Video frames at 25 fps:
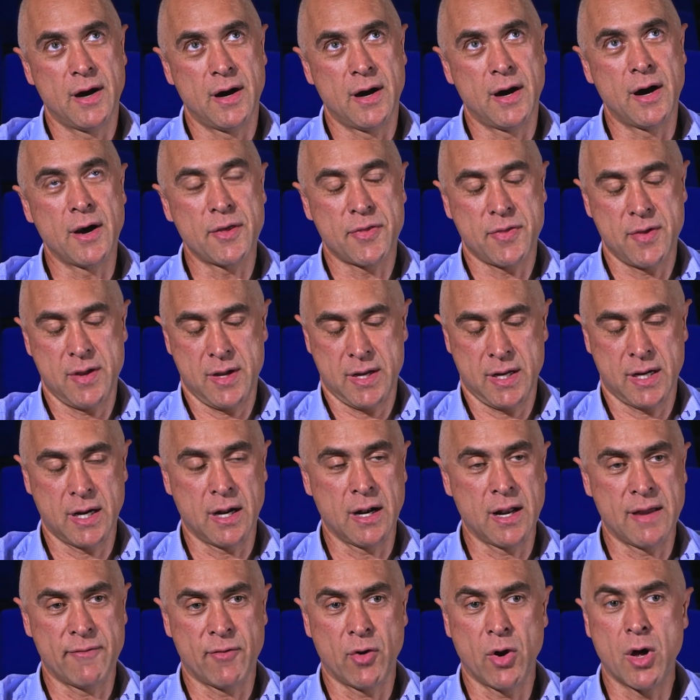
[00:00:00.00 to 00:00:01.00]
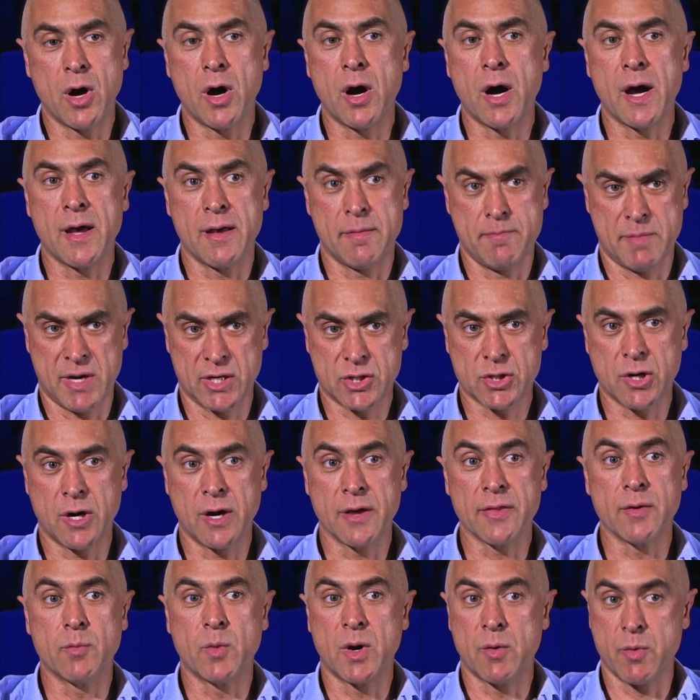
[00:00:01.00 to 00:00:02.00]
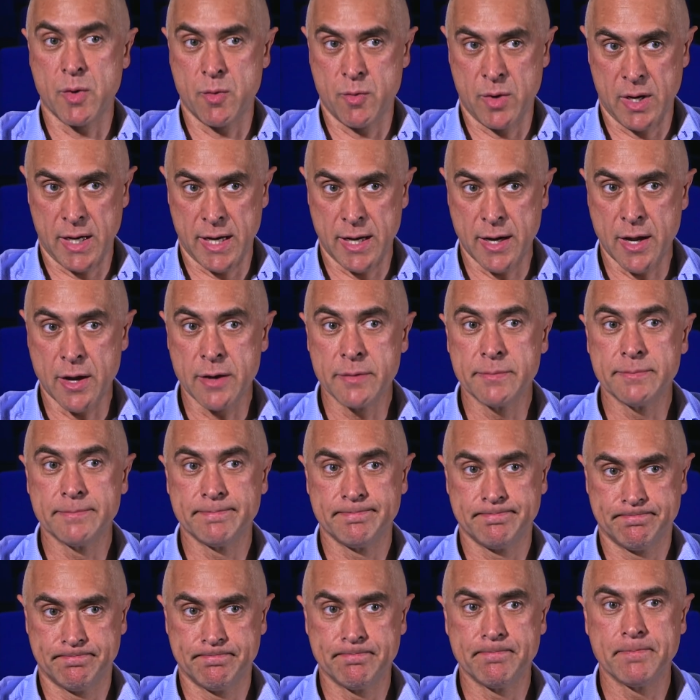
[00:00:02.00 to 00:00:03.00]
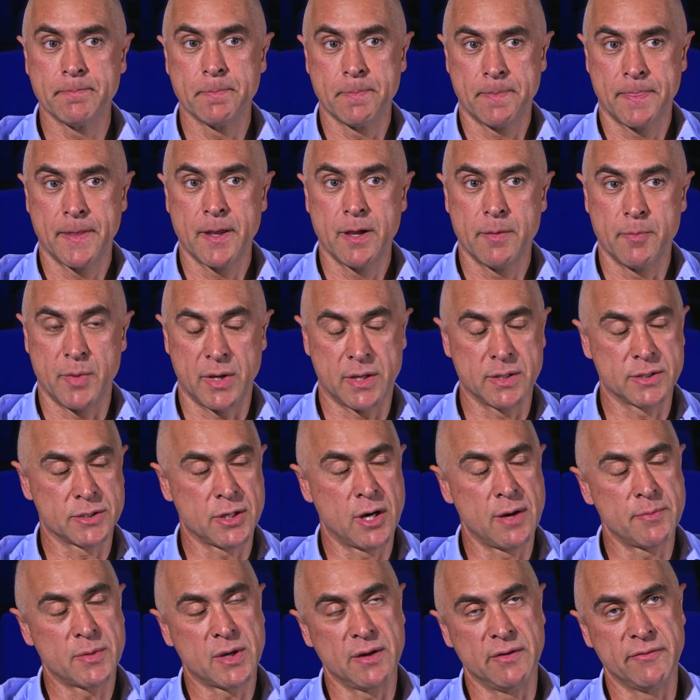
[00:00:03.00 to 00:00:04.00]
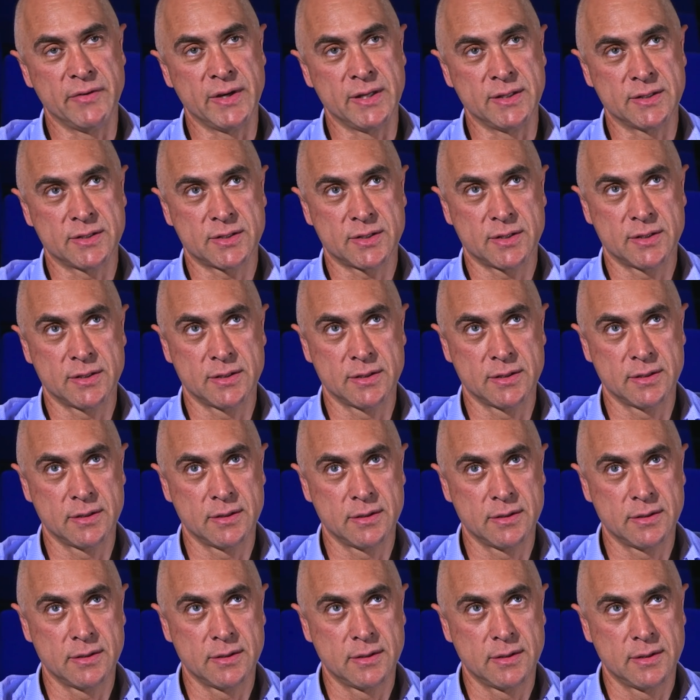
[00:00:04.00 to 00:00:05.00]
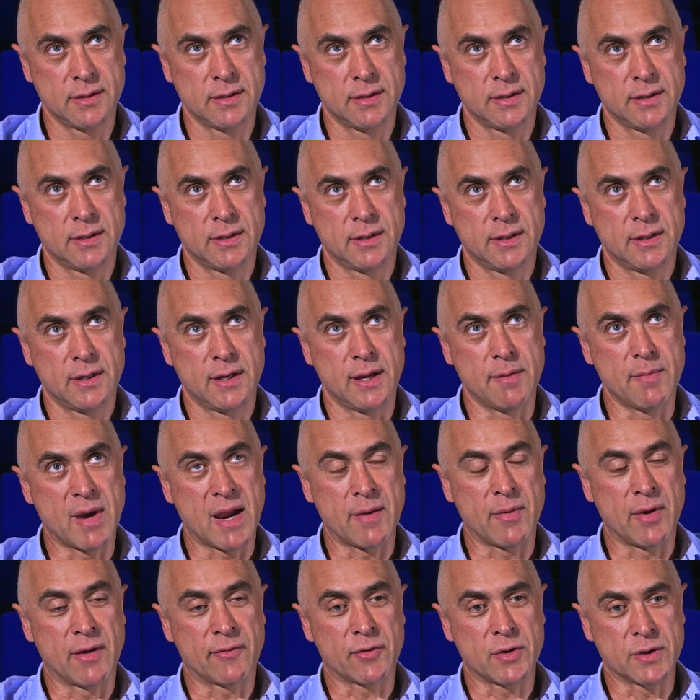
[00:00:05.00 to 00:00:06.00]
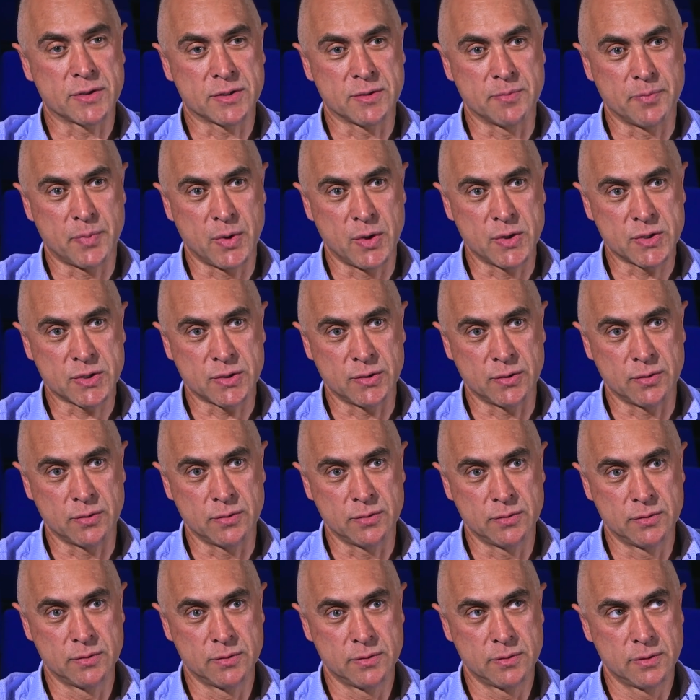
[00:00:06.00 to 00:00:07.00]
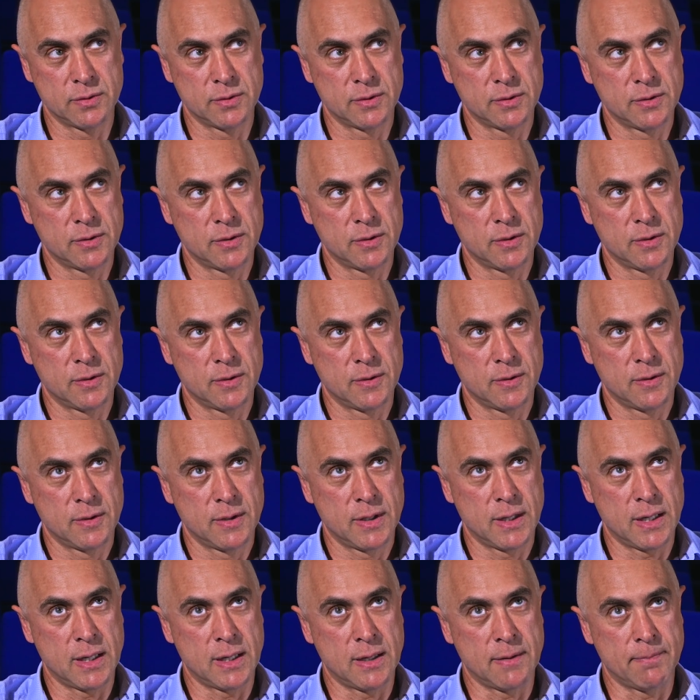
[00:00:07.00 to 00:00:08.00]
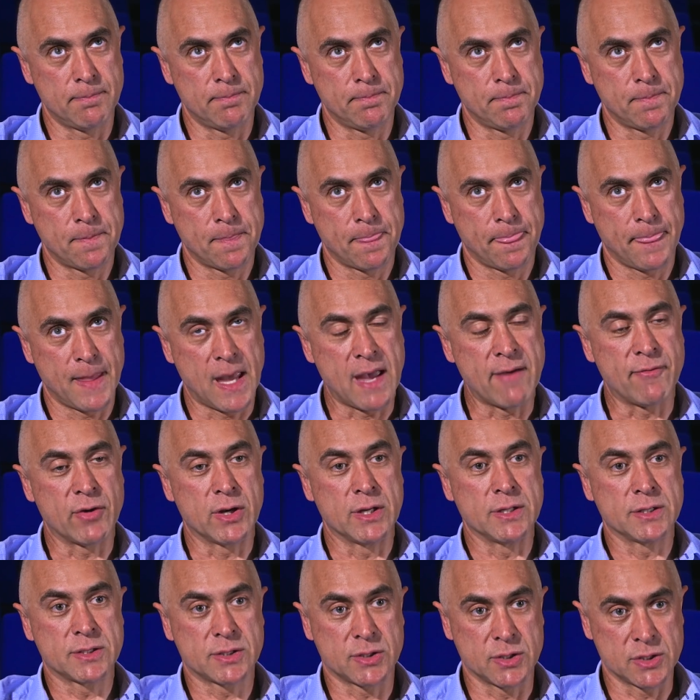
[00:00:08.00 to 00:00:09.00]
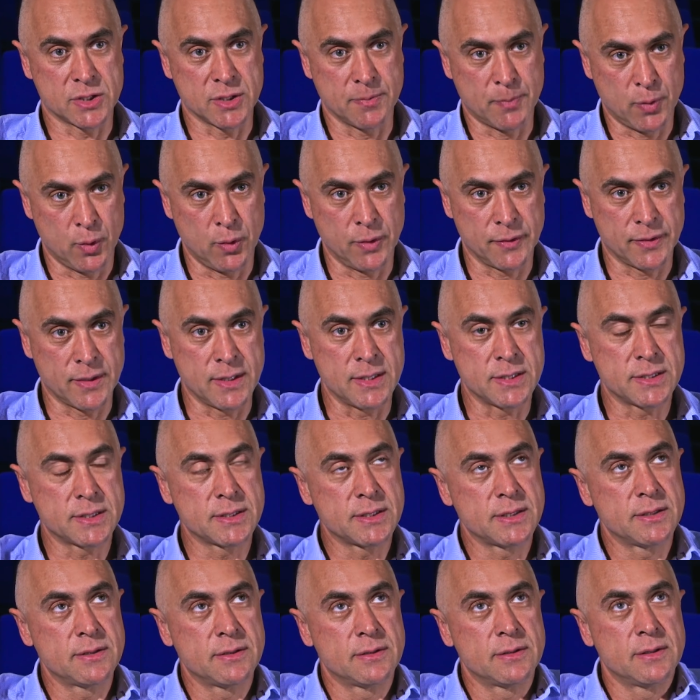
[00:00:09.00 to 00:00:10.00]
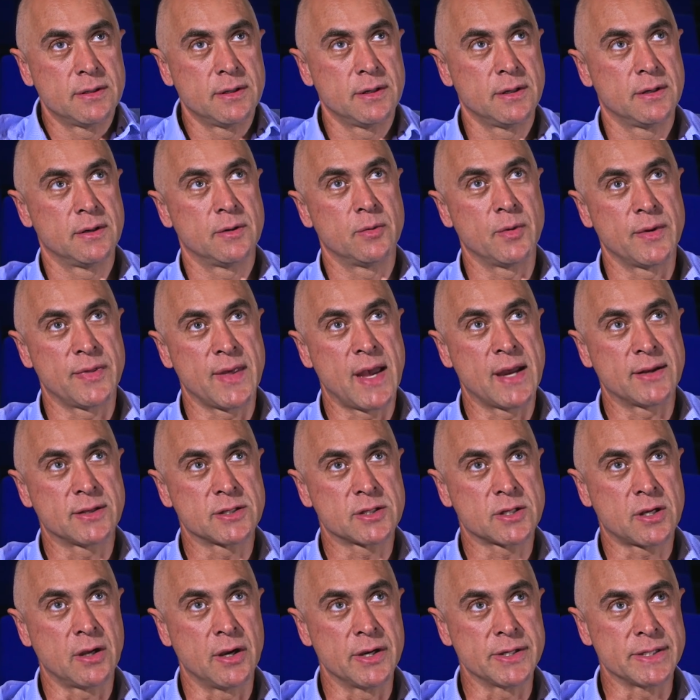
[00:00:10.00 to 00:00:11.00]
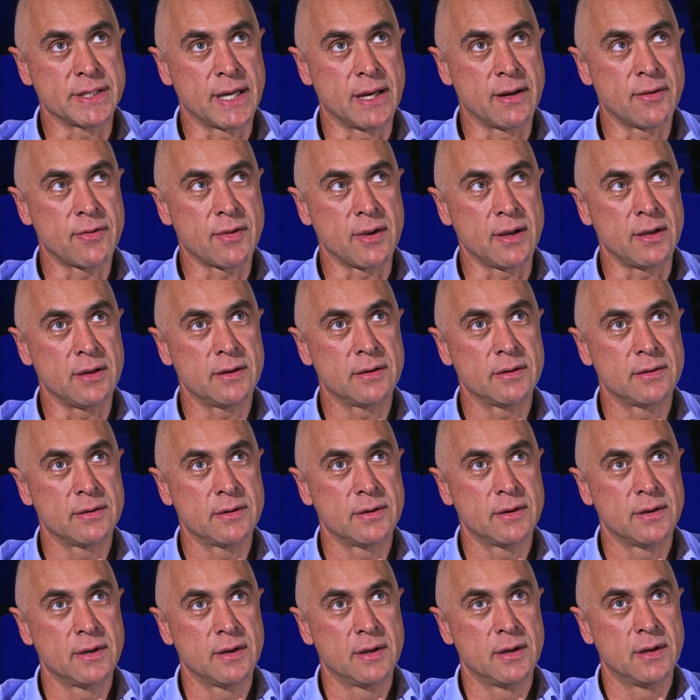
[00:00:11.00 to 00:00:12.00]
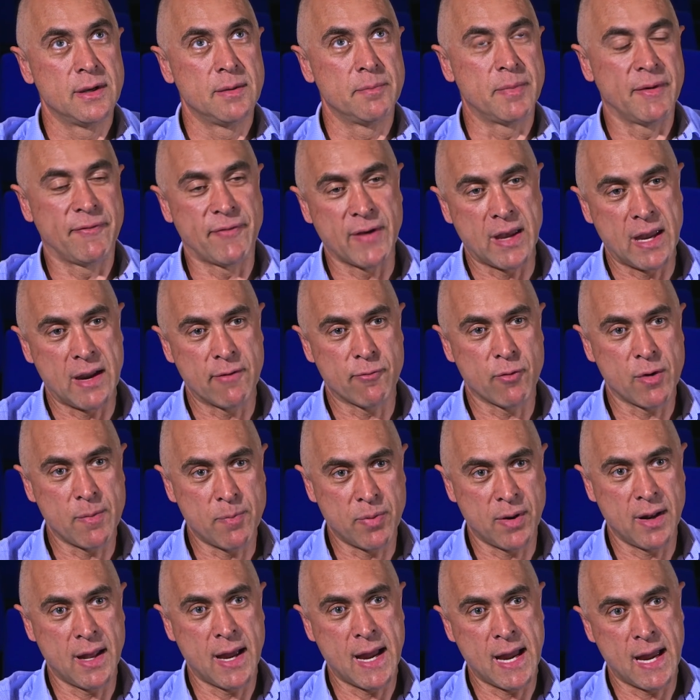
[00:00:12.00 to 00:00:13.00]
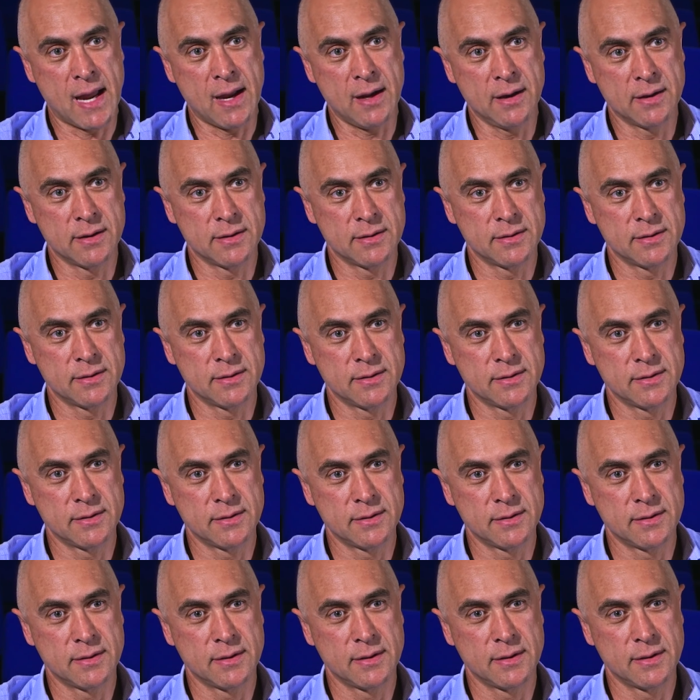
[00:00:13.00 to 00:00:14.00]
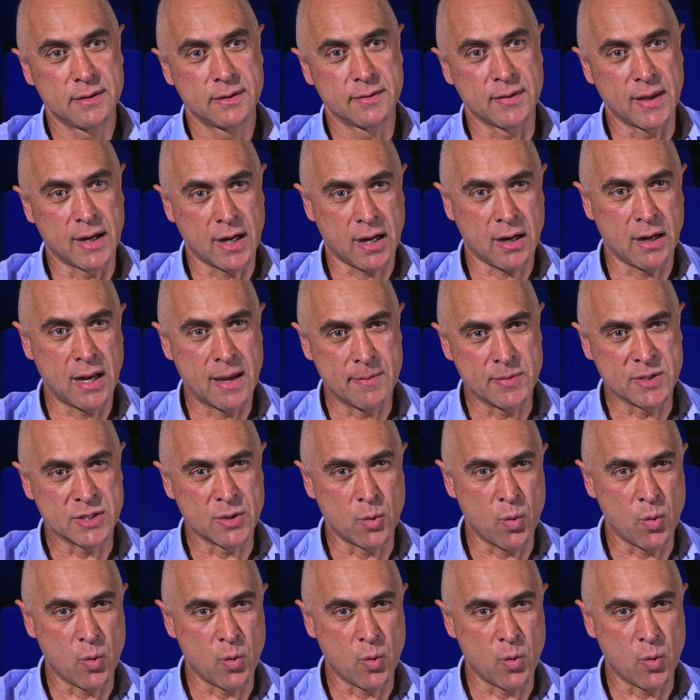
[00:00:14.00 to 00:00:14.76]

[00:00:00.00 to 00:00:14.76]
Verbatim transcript: I think at a level higher, much higher than what we really know, because I'm convinced, and maybe I've got some personal um, evidence to support this, without disclosing anything. But for every player that a club is